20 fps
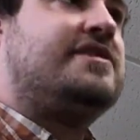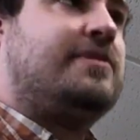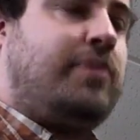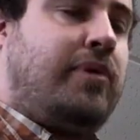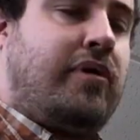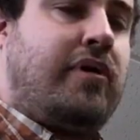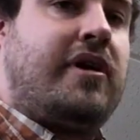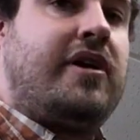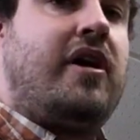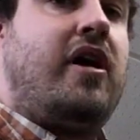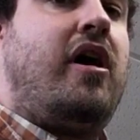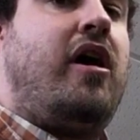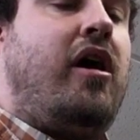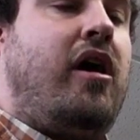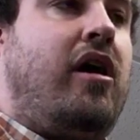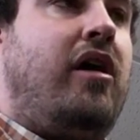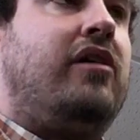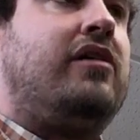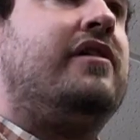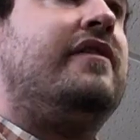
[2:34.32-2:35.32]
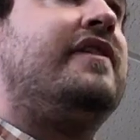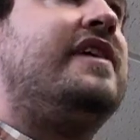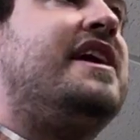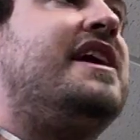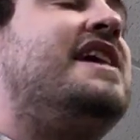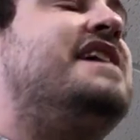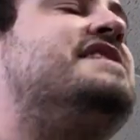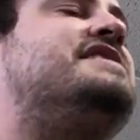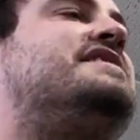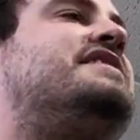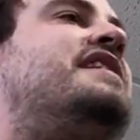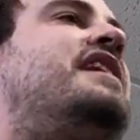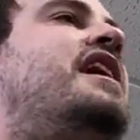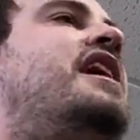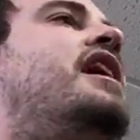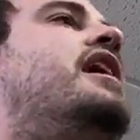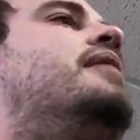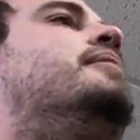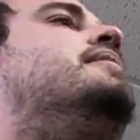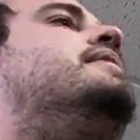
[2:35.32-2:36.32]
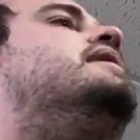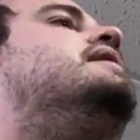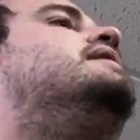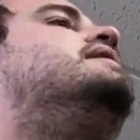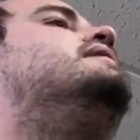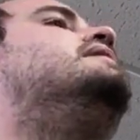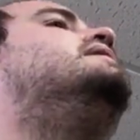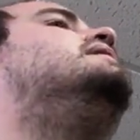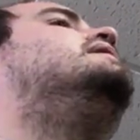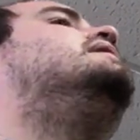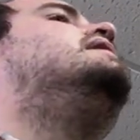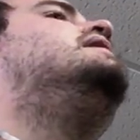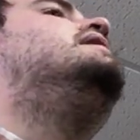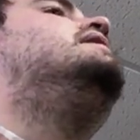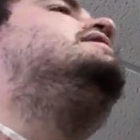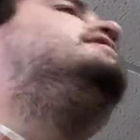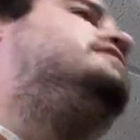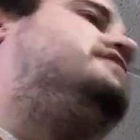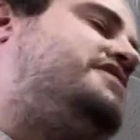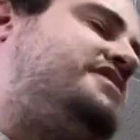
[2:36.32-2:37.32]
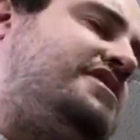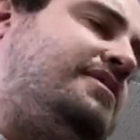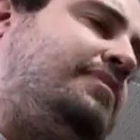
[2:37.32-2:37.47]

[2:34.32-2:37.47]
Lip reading: support all of Islam to